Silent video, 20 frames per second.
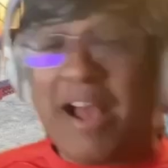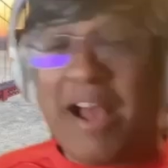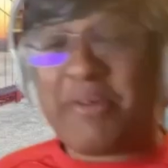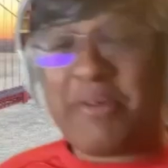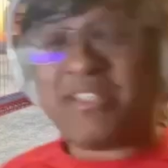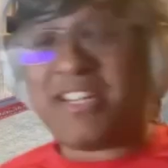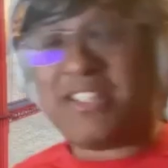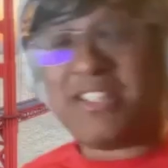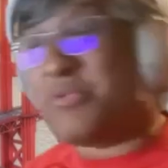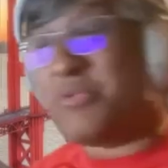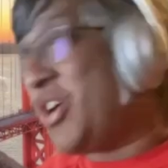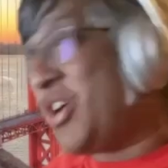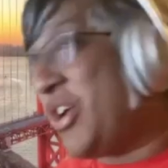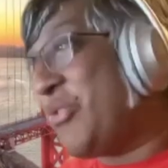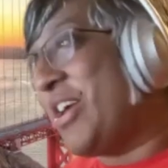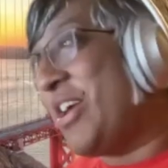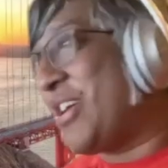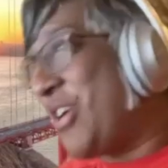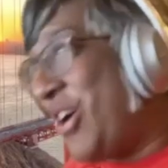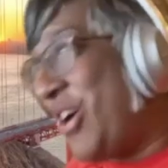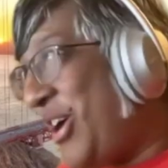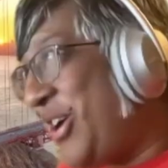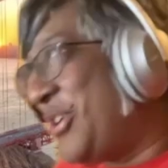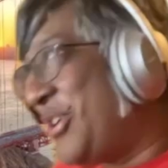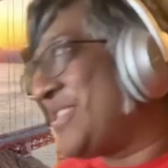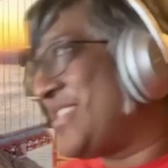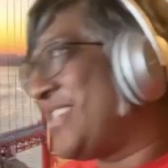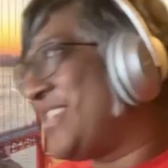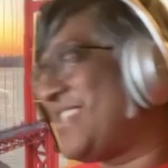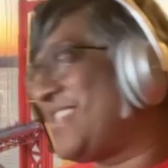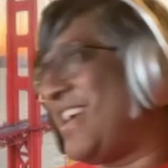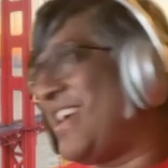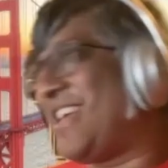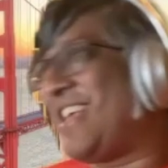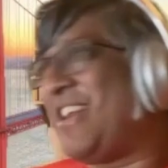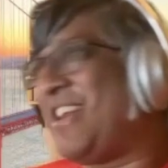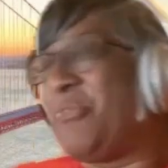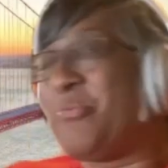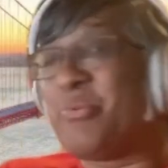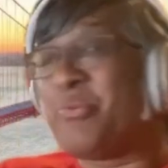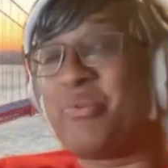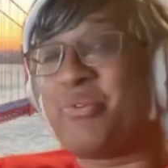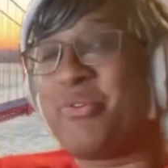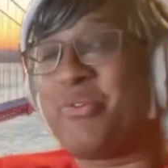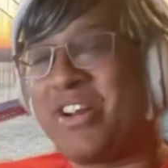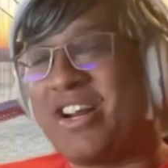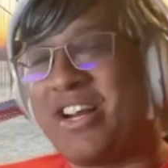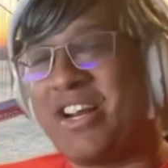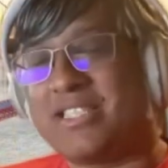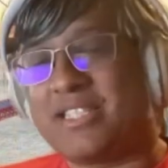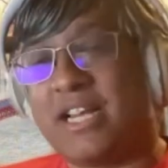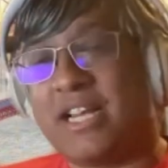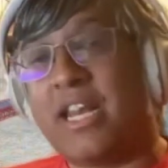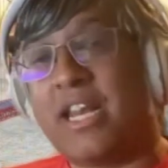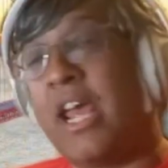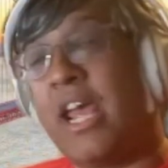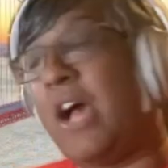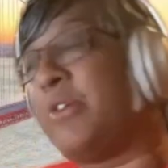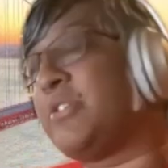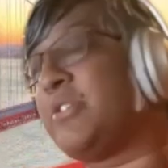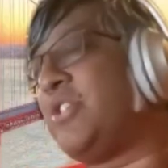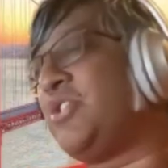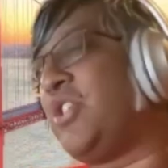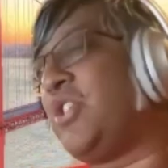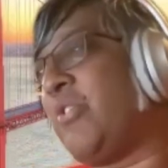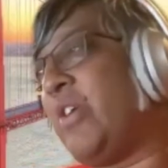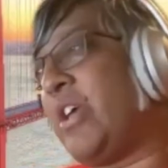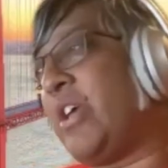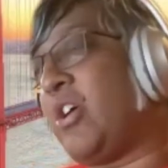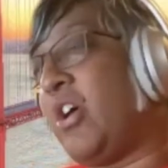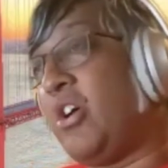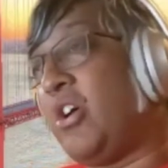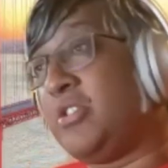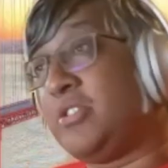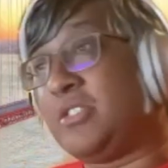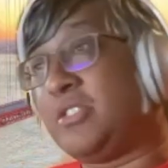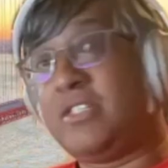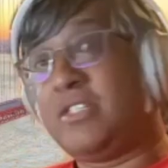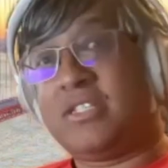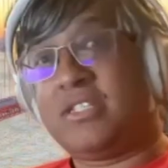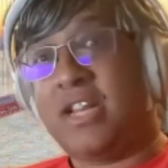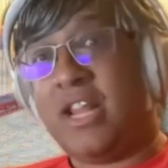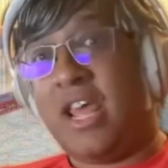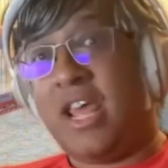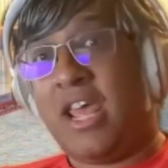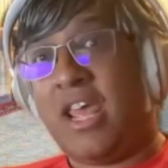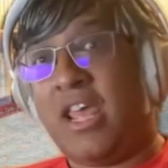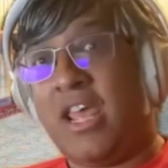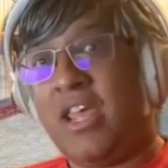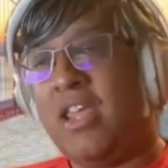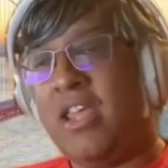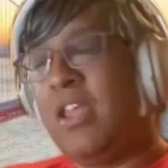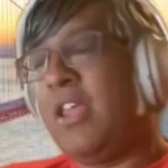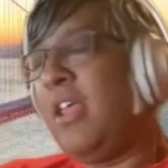I was on some Generate calls. It's like, we're recording on a Sunday. I was on Generate calls today.